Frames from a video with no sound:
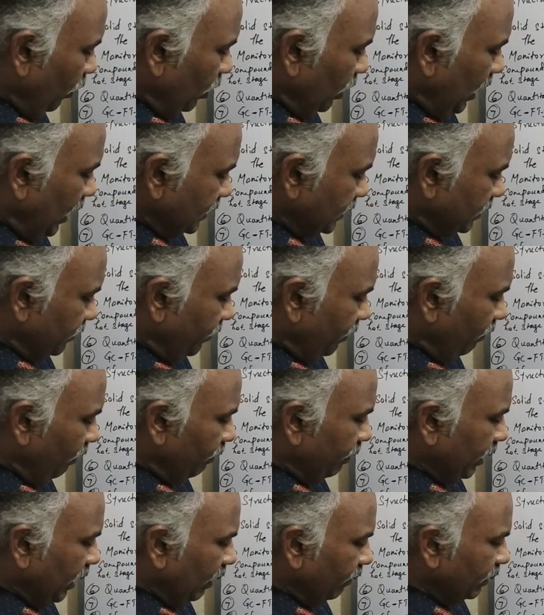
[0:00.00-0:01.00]
last, we
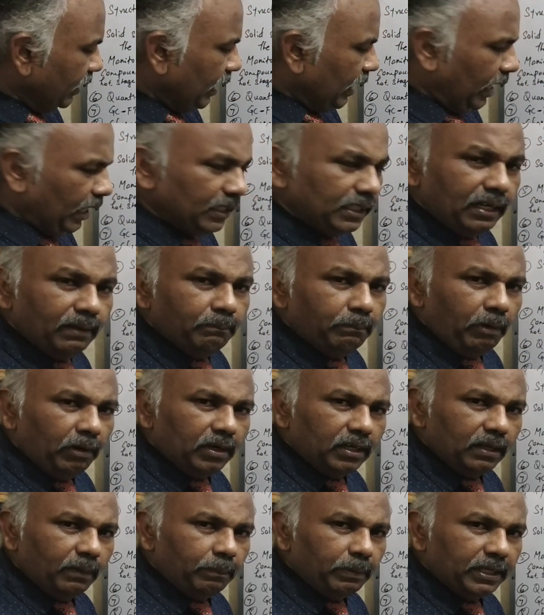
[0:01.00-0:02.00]
will be having another
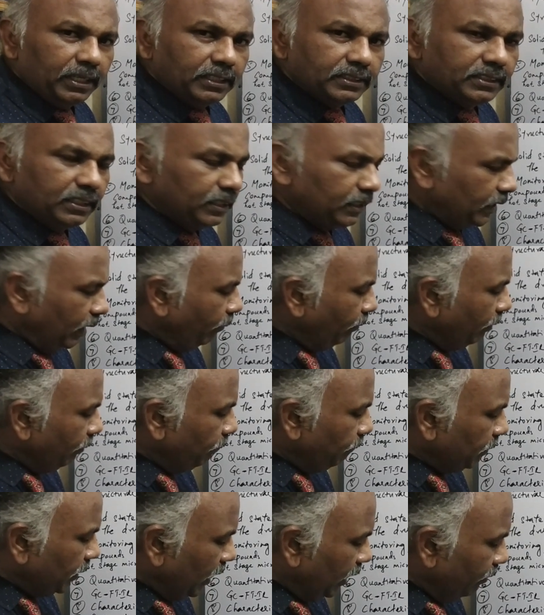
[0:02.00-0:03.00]
important application,
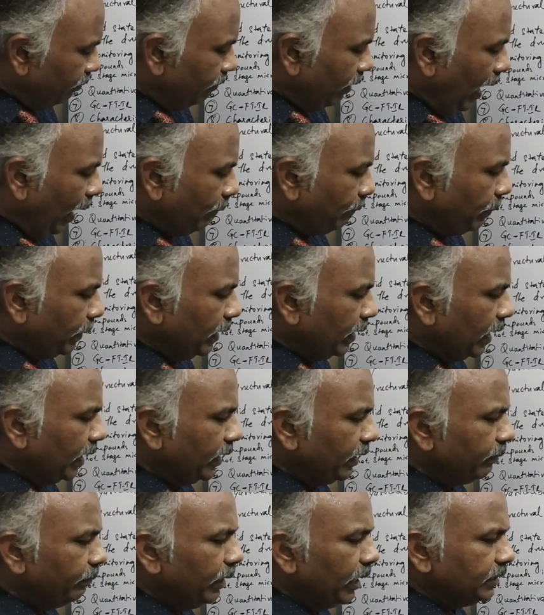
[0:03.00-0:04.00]
chemical mapping
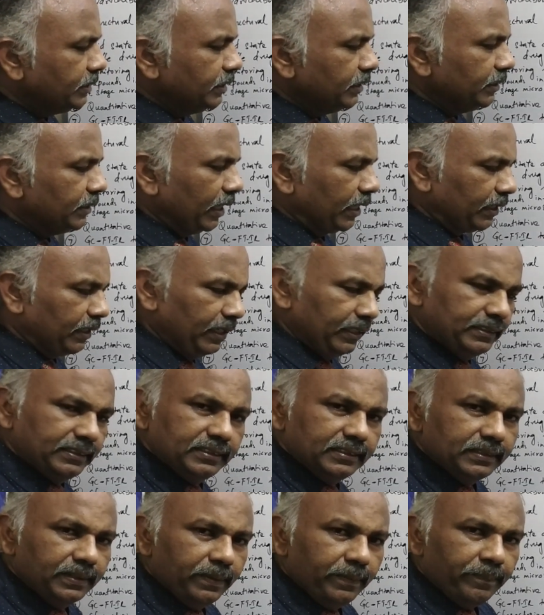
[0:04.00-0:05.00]
and imaging
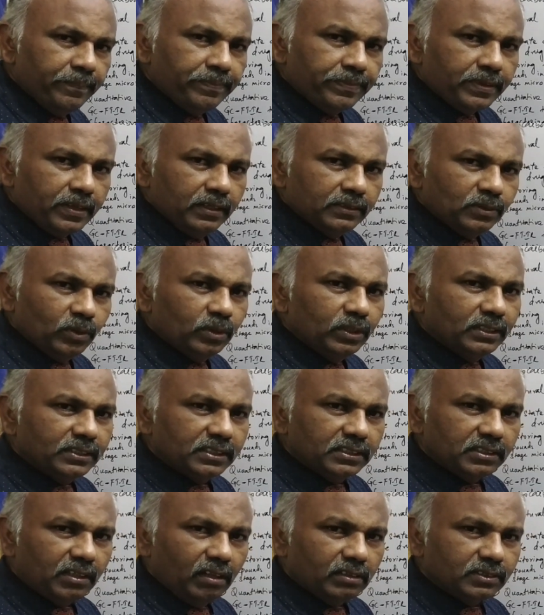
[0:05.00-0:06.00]
techniques. So this
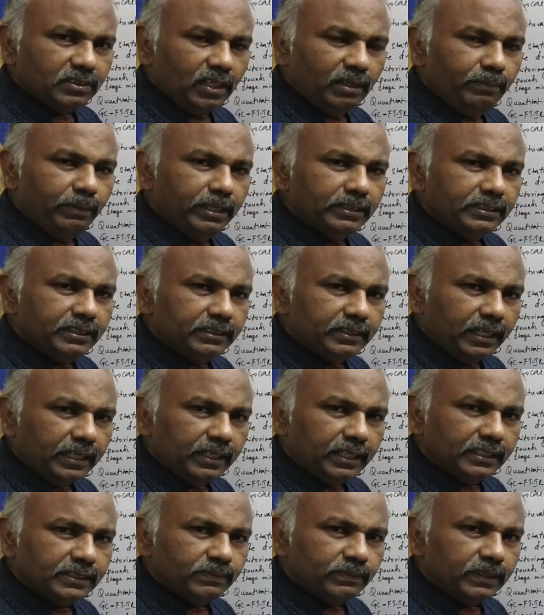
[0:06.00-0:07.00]
is also imaging
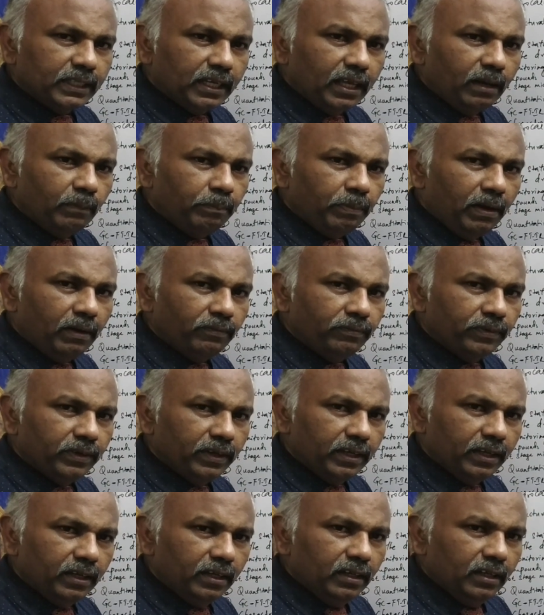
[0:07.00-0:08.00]
techniques. With the help of
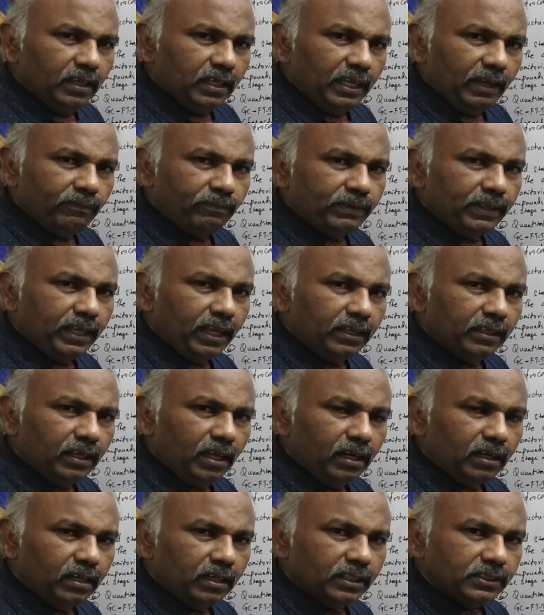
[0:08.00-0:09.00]

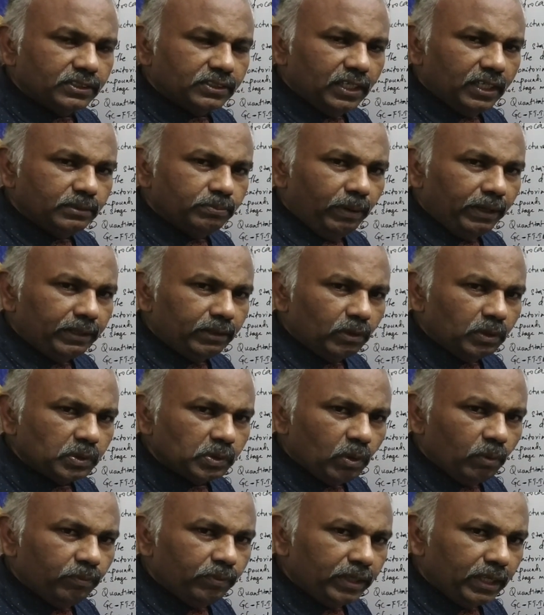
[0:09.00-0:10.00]
FTIR stage
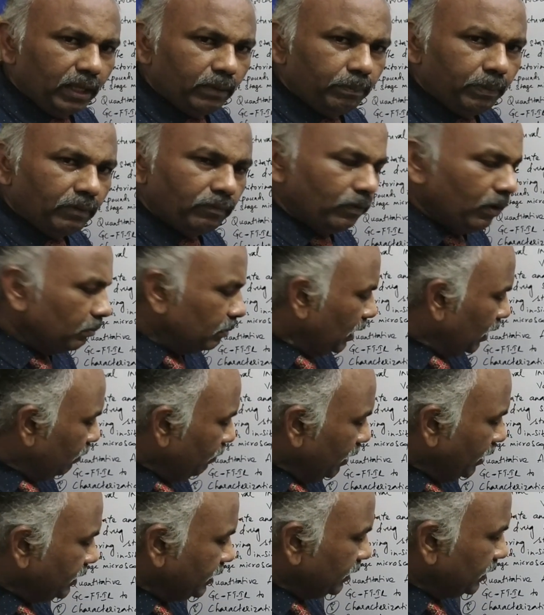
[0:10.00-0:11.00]
microscope, we can perform the
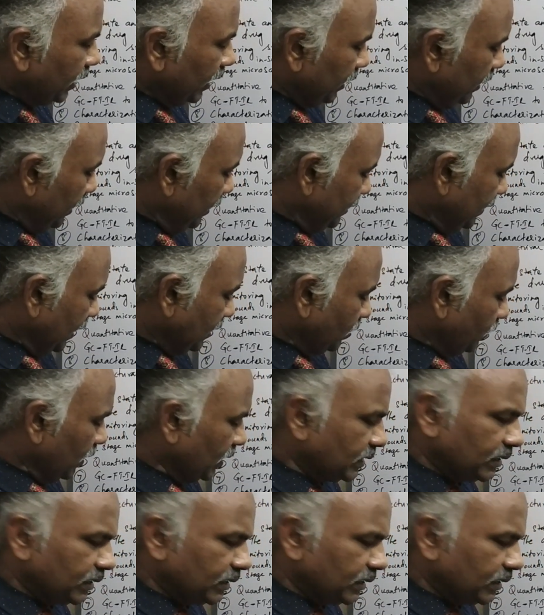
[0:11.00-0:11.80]
imaging techniques as well as